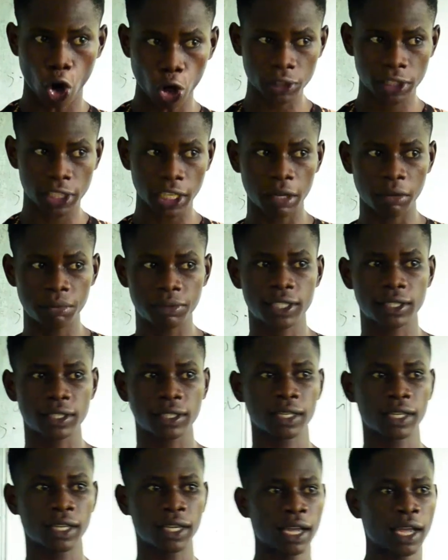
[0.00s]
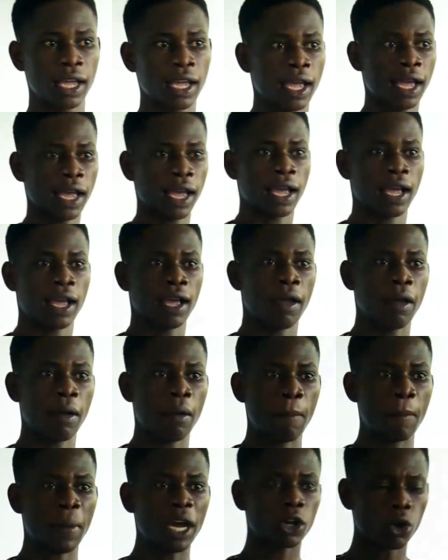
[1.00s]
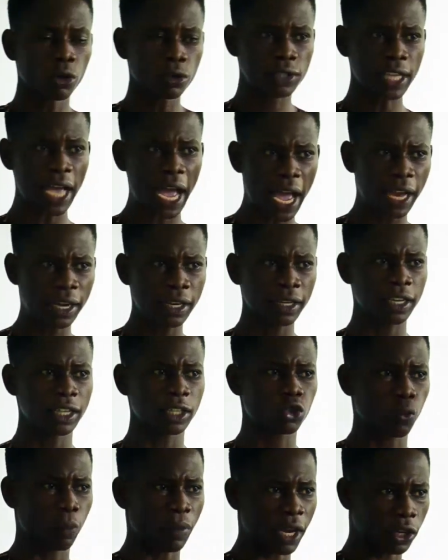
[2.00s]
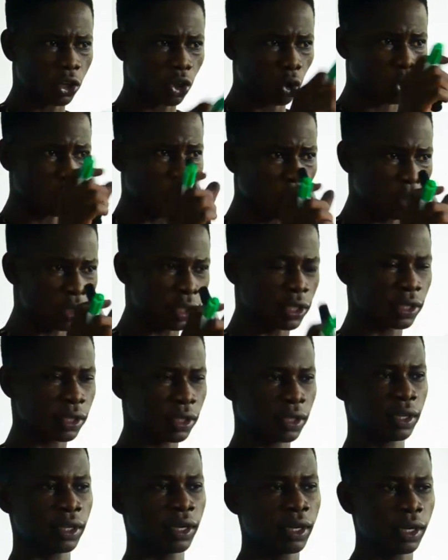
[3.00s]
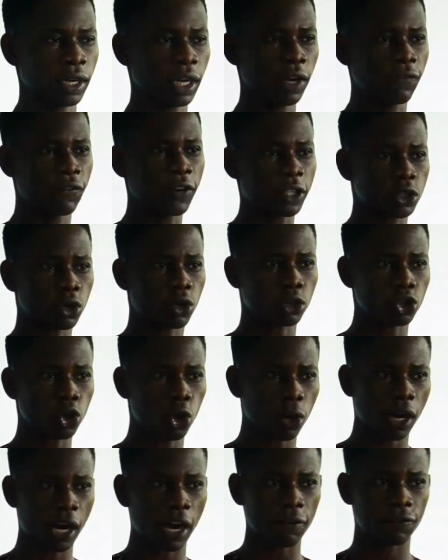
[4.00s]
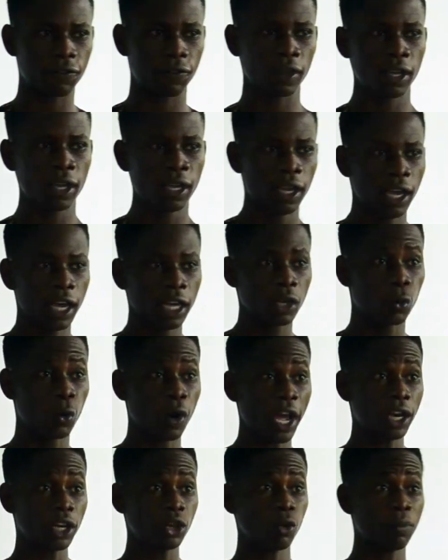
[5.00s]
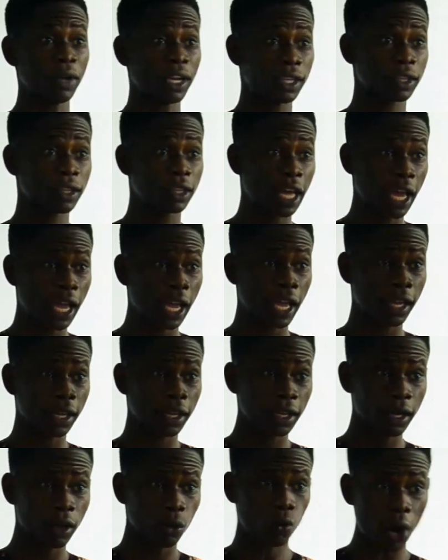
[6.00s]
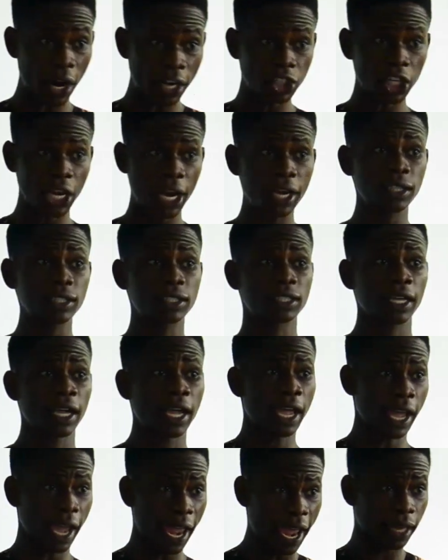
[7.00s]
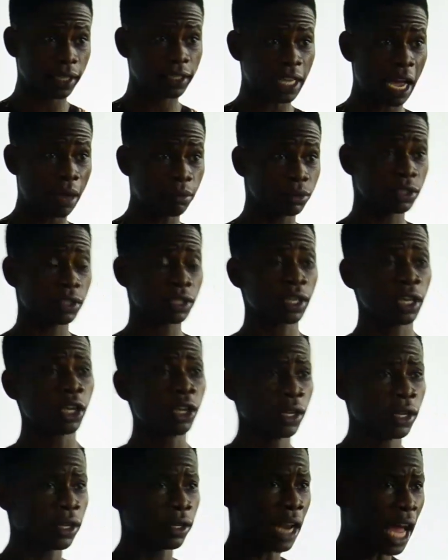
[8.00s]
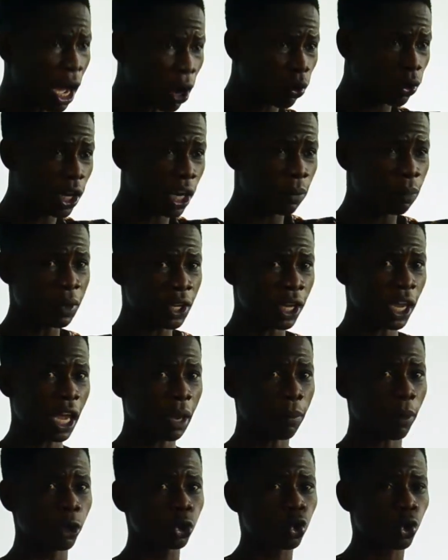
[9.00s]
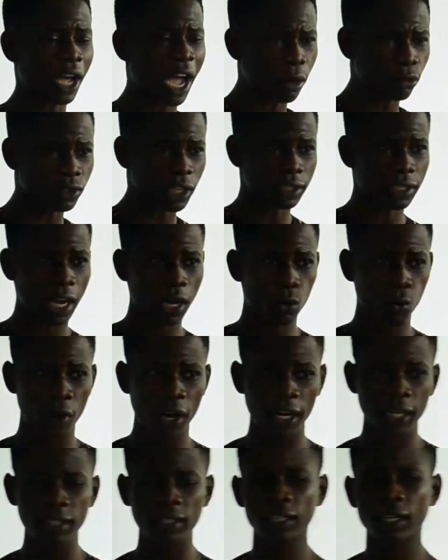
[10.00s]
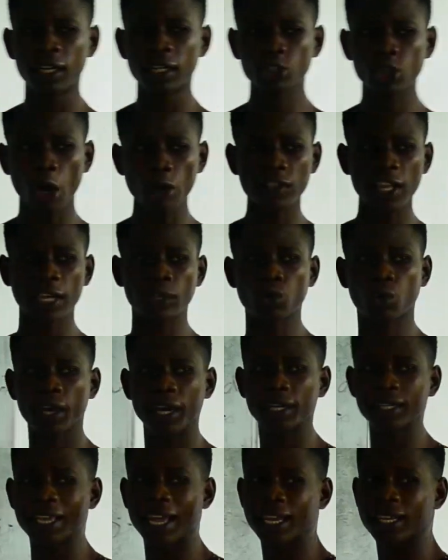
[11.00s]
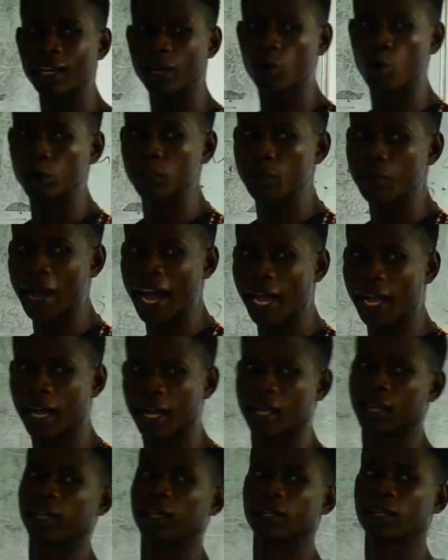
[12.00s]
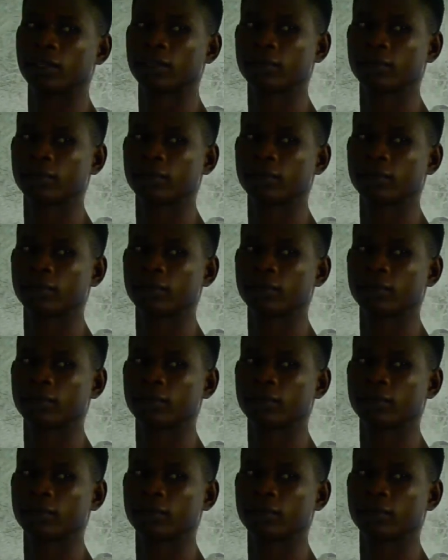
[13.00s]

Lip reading: concepts. My concern is to make you good in physical geography. And when you meet the questions, exams, now you can be able to counterattack well so that you can get a good mark.